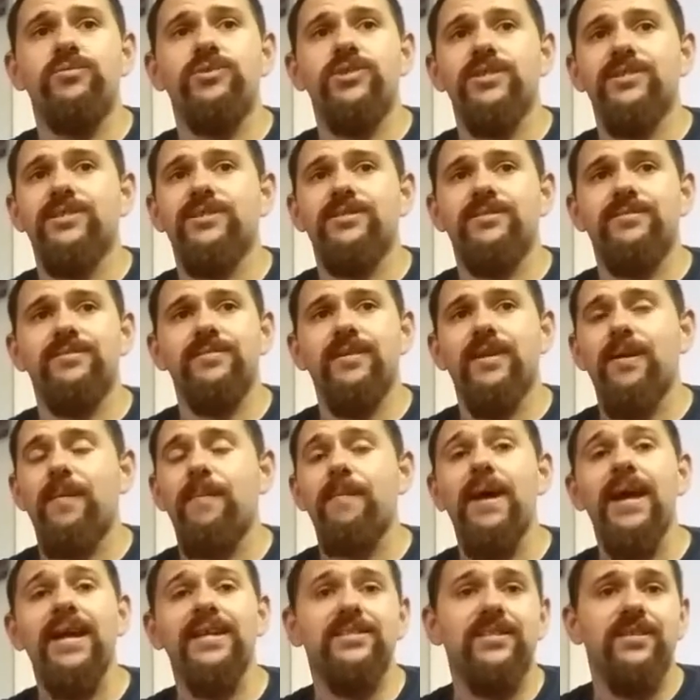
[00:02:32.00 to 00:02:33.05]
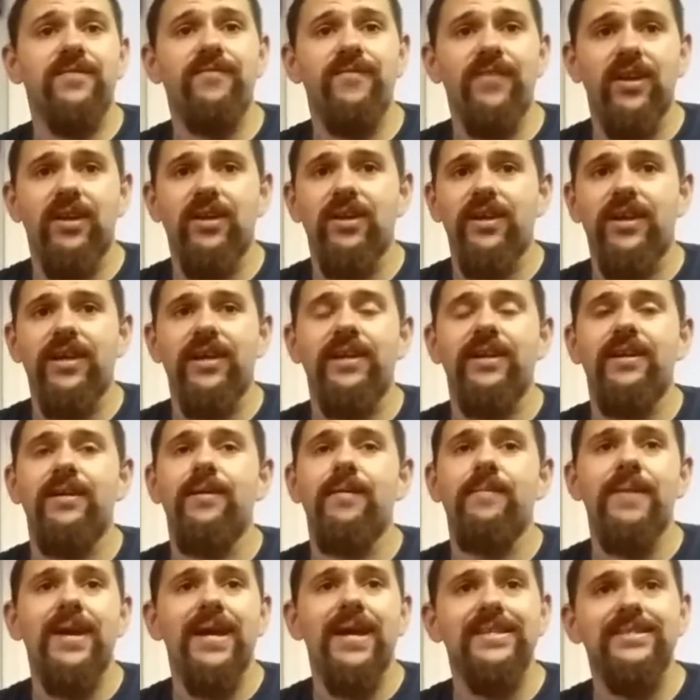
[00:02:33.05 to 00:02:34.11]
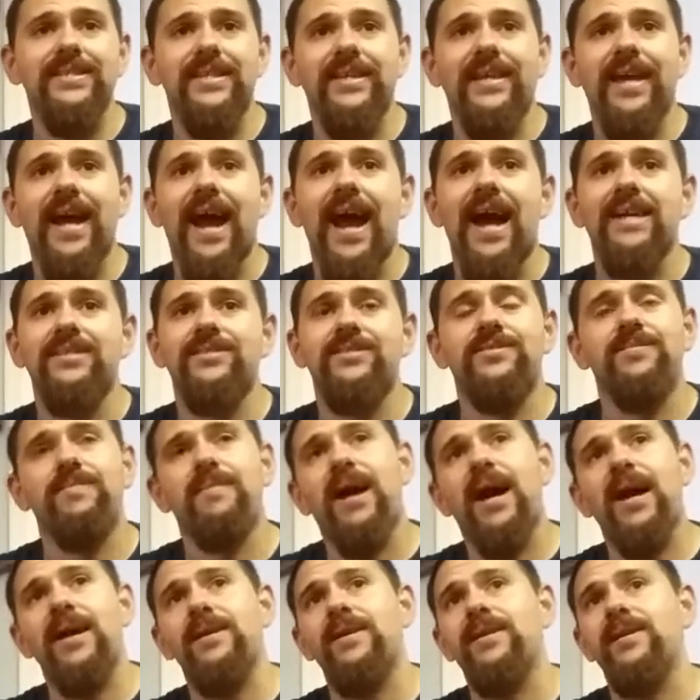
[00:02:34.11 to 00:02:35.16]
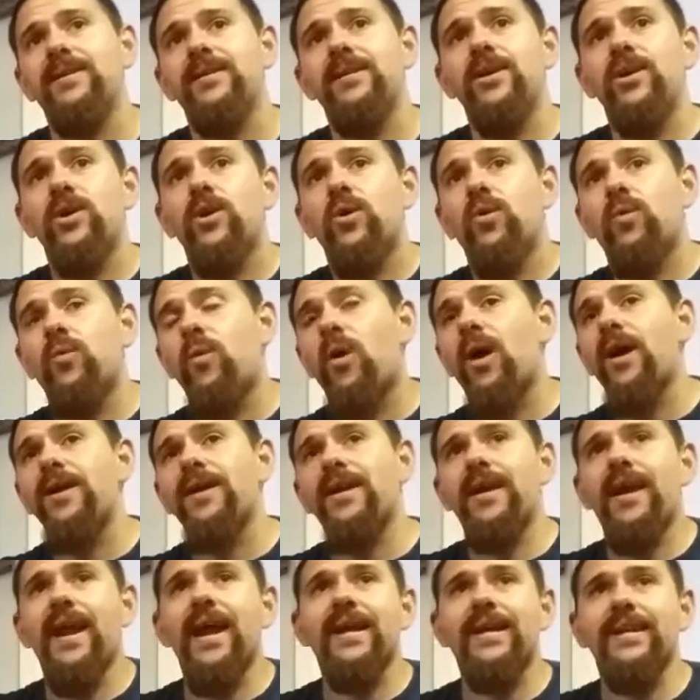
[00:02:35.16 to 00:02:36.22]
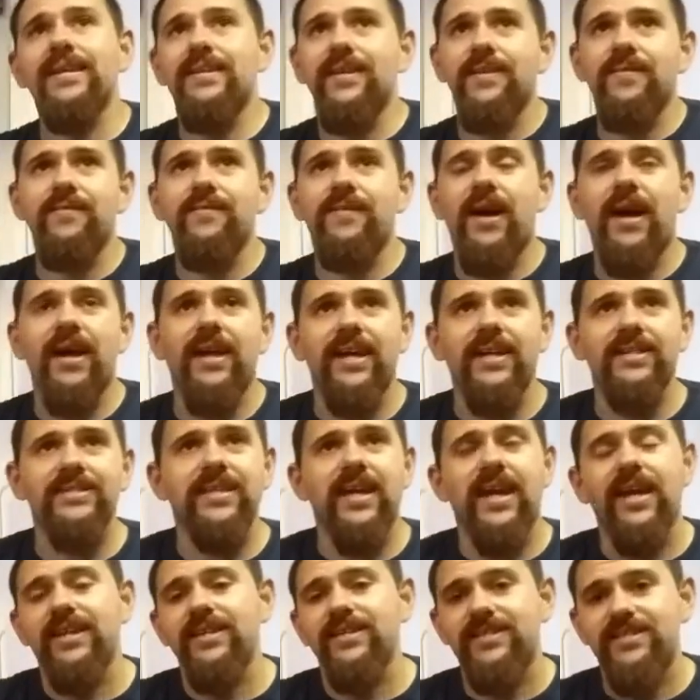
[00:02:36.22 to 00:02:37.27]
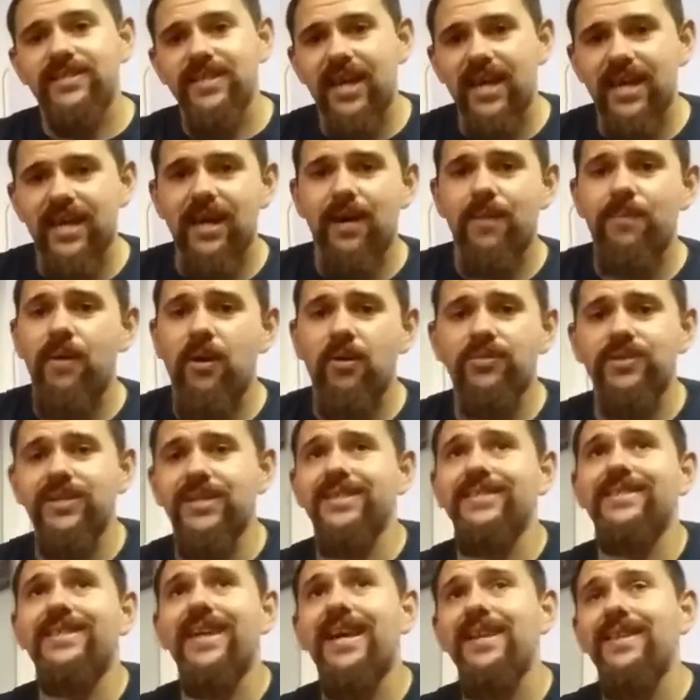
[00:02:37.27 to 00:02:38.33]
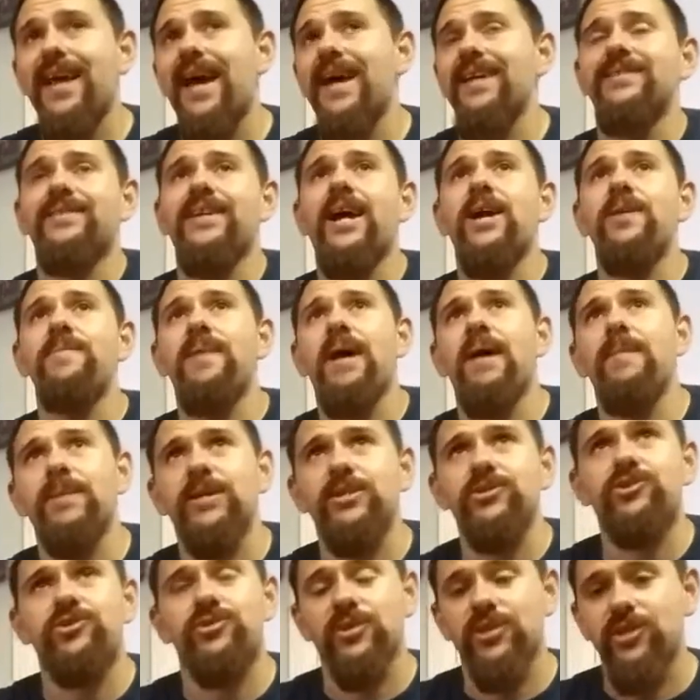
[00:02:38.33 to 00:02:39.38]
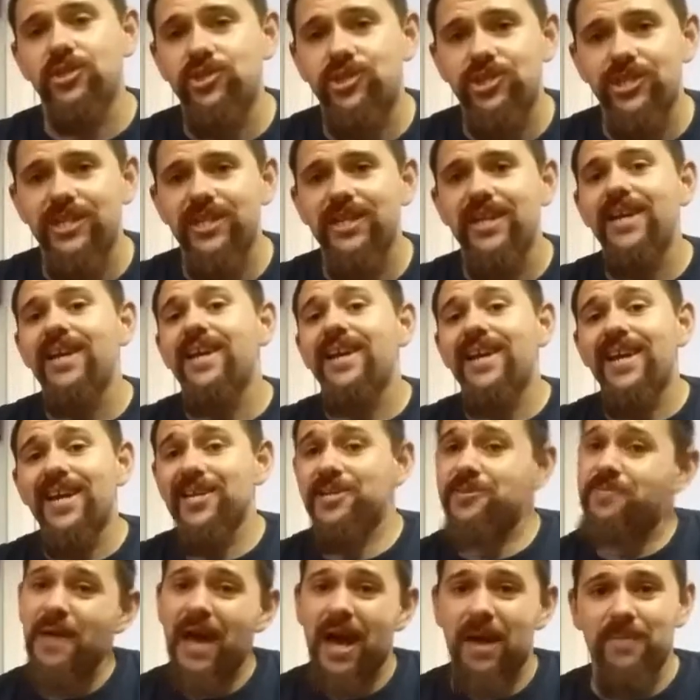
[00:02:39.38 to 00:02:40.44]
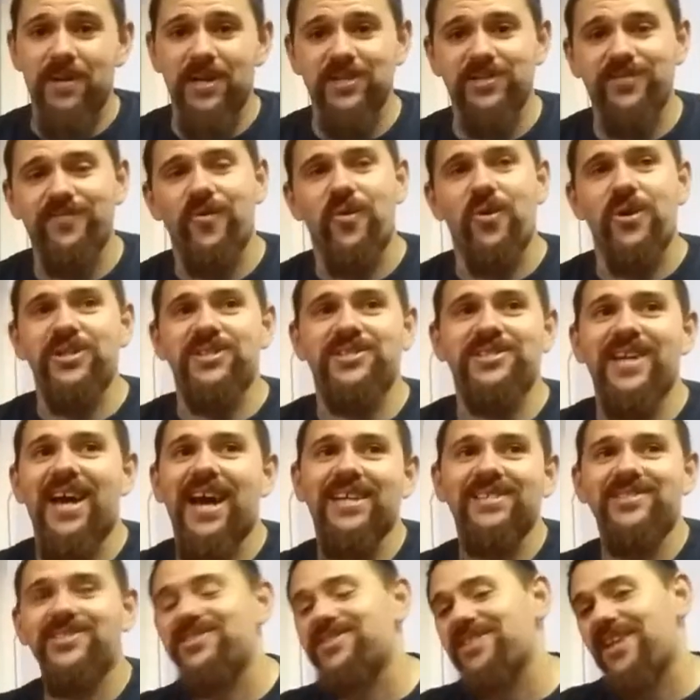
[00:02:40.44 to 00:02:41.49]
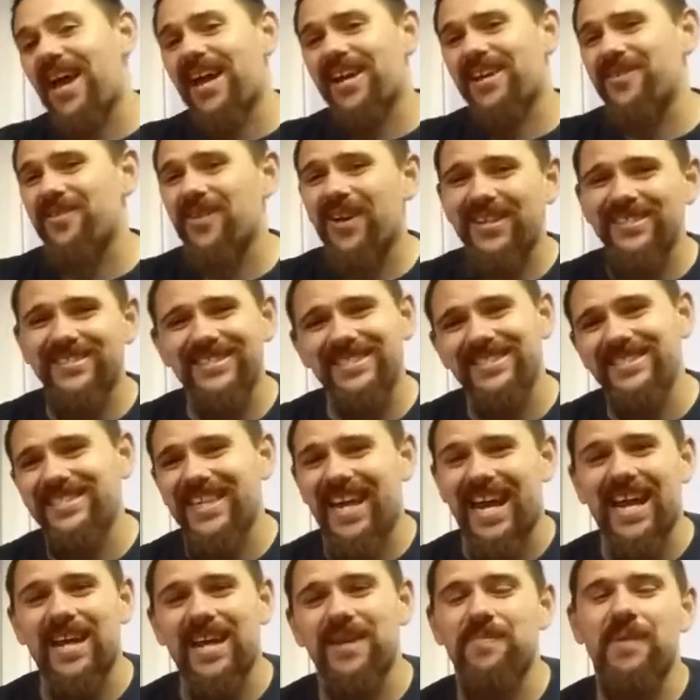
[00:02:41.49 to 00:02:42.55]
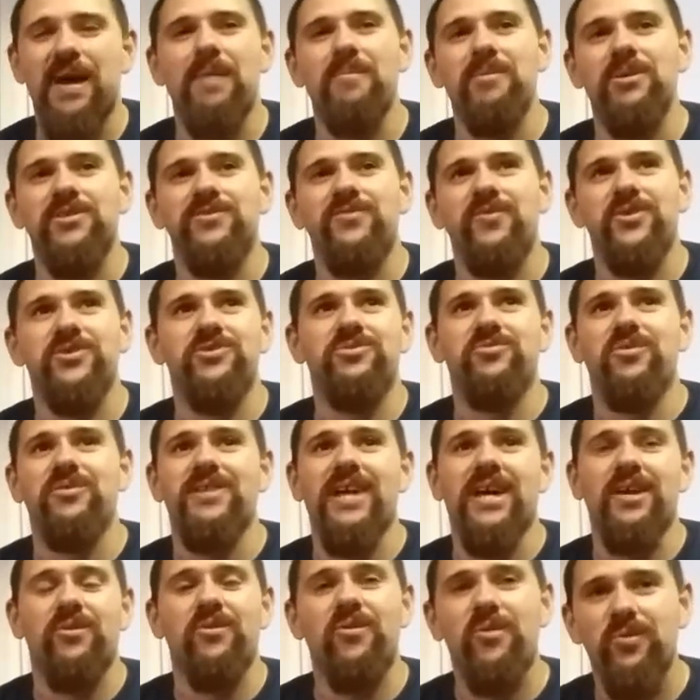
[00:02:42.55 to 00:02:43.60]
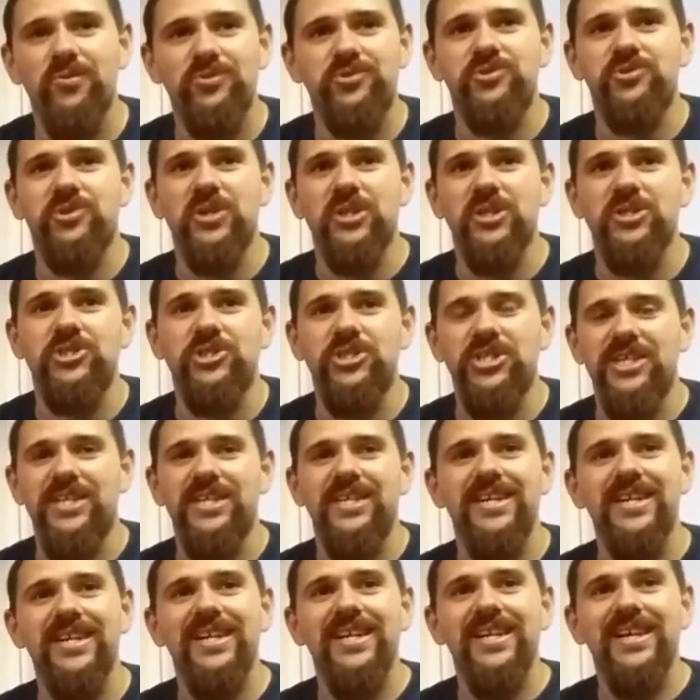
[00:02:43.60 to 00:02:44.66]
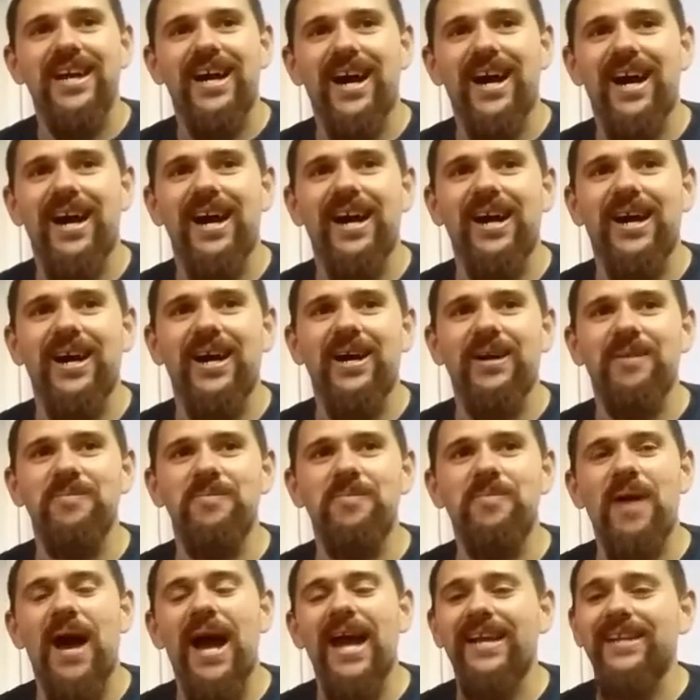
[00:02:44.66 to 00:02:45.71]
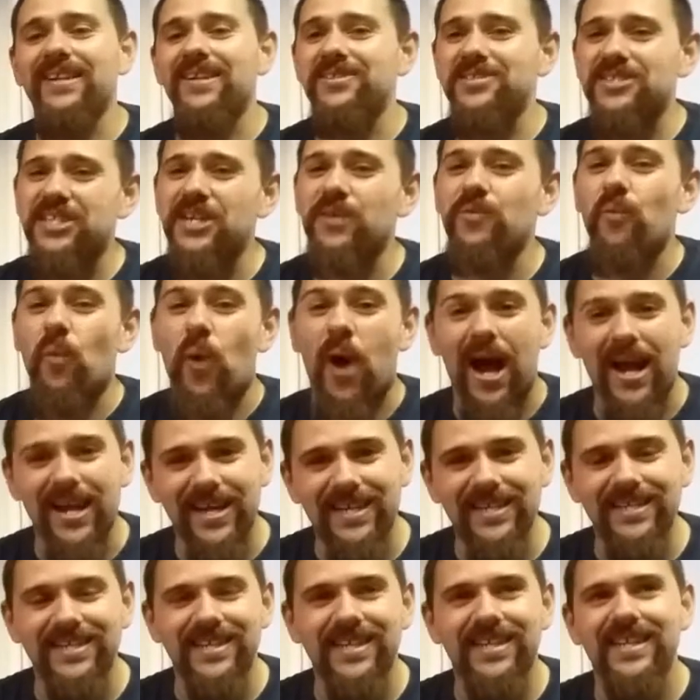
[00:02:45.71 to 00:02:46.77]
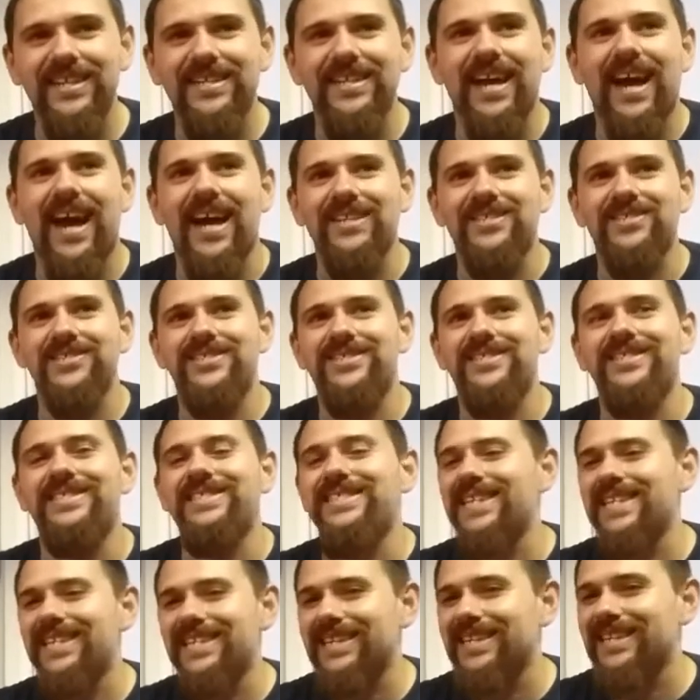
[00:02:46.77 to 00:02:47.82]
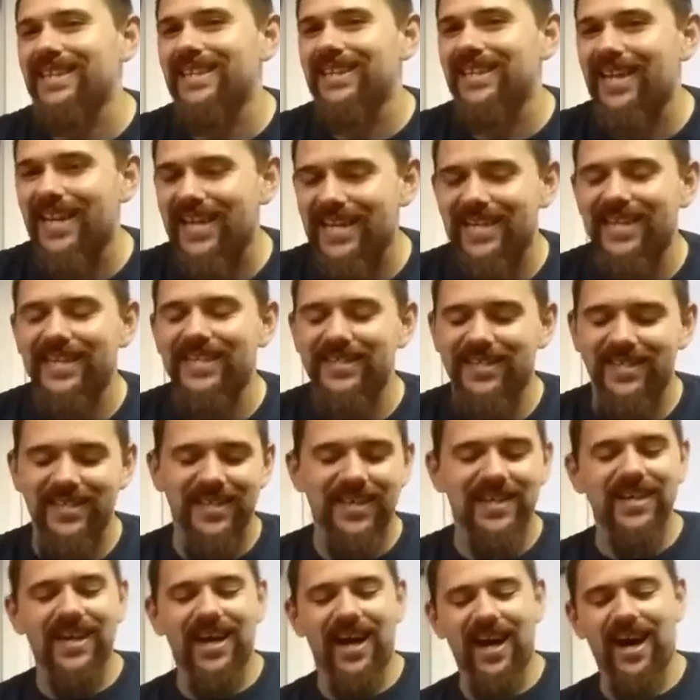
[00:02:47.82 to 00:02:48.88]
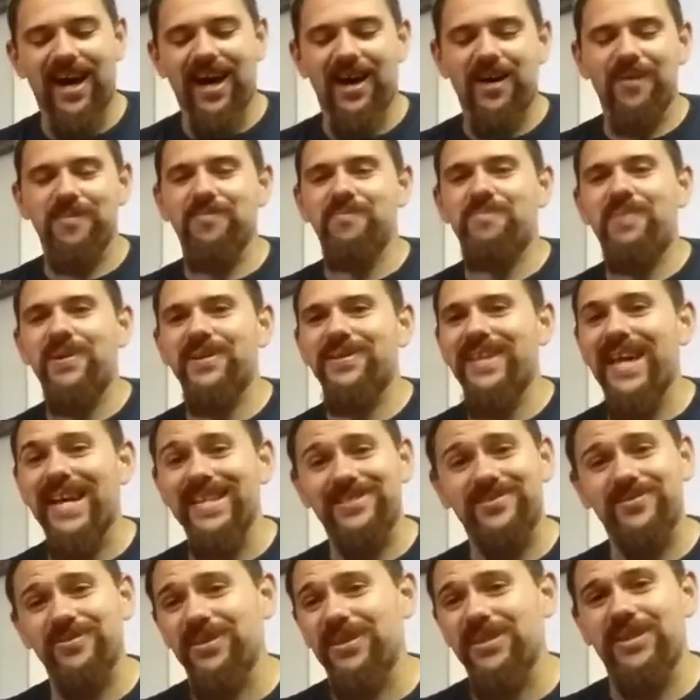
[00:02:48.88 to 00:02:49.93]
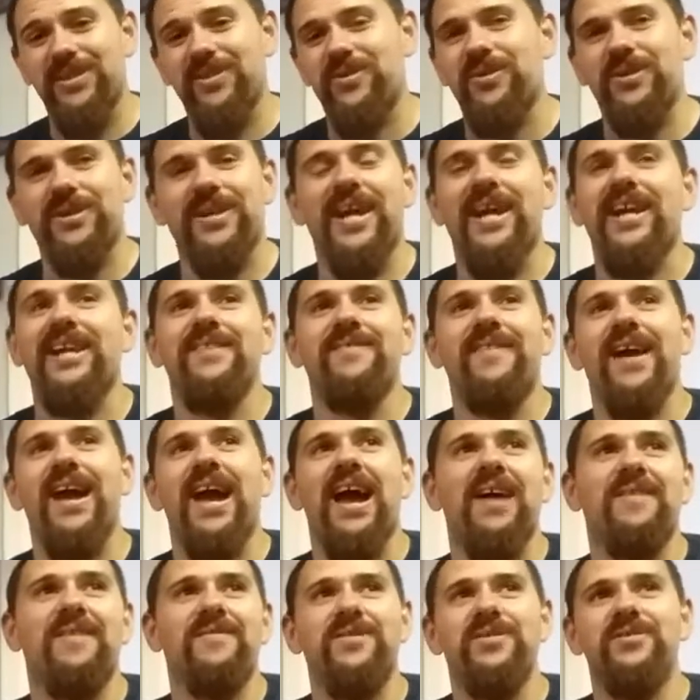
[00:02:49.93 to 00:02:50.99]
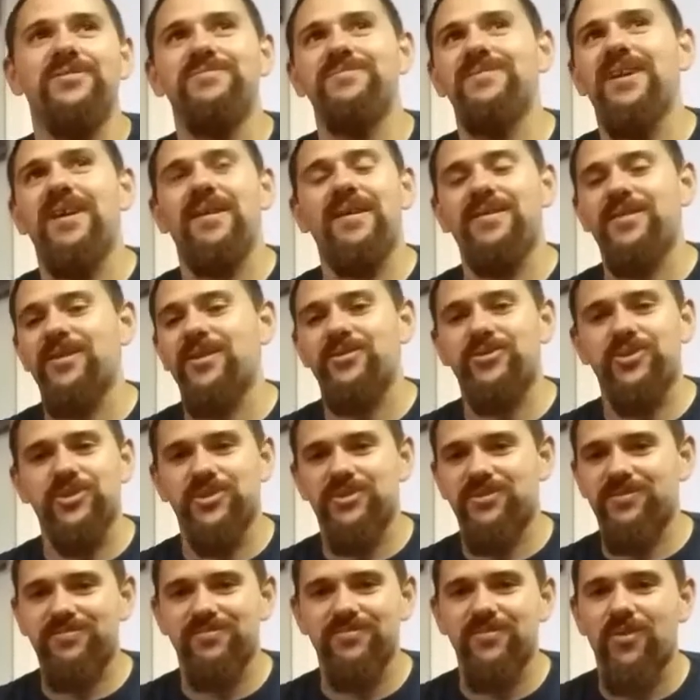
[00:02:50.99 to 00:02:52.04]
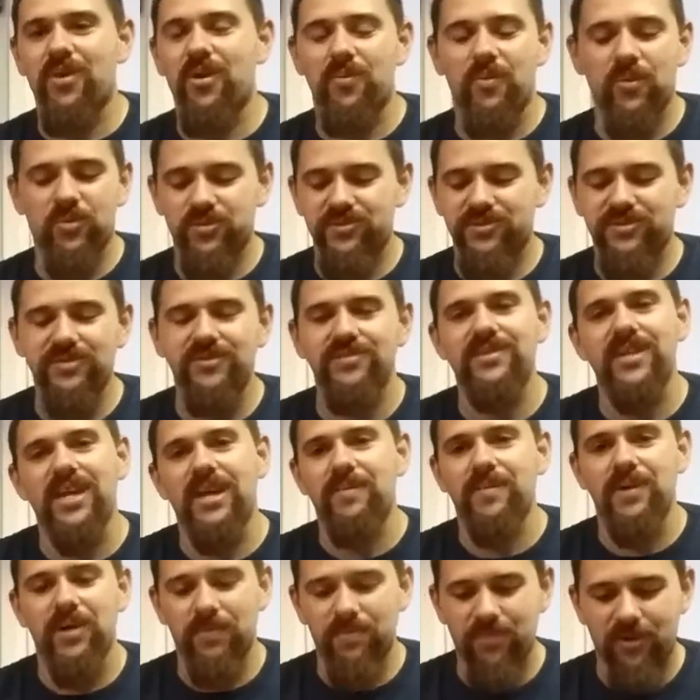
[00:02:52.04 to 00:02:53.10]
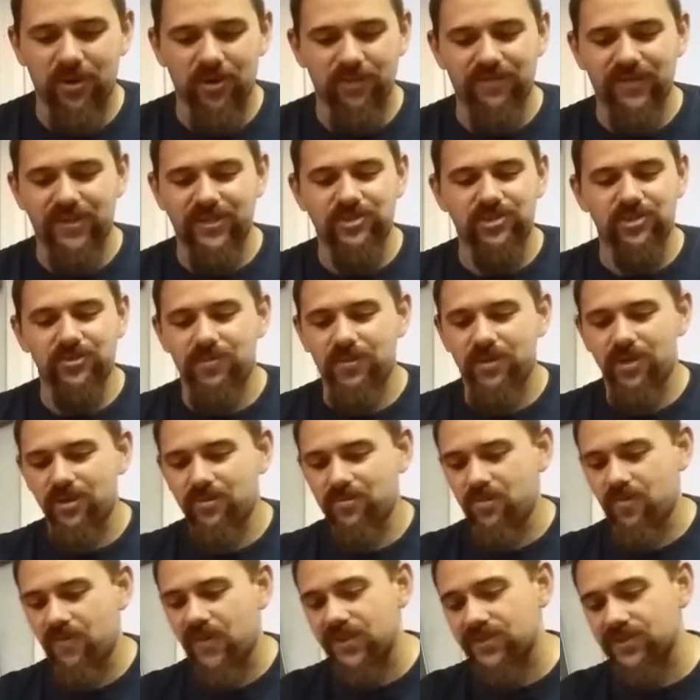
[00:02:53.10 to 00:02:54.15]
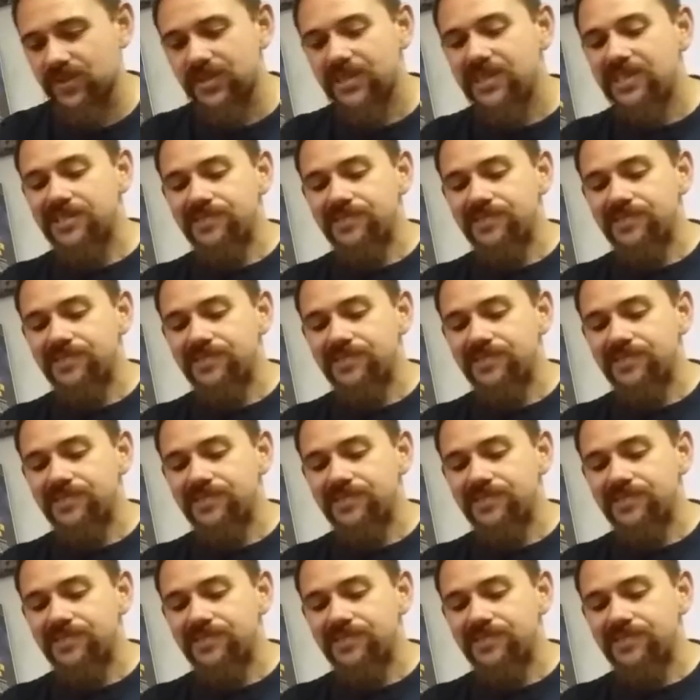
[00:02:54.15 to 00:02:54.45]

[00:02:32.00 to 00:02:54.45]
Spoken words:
Just an amazing villain, amazing cast. My one negative, I guess I could say, about that entire Batman trilogy is Batman's voice. I cannot stand Batman's voice throughout that whole trilogy. I can understand why he did it. I just didn't like it. But that's really the only negative I have. They're just almost damn near perfect superhero movies.